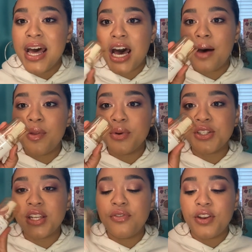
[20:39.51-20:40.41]
Then we're
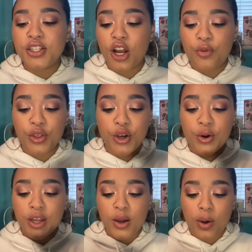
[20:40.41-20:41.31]
just going to finish off with the
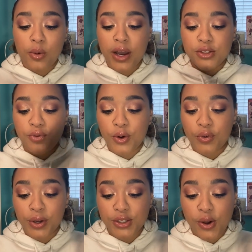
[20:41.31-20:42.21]
Coconut One Wild
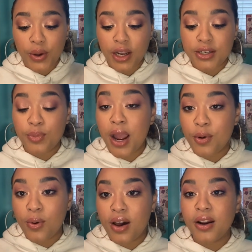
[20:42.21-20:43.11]
Photofocus Coconut
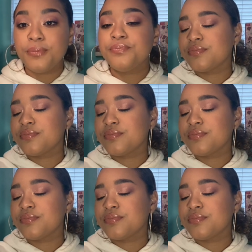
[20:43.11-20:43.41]
Primer Water.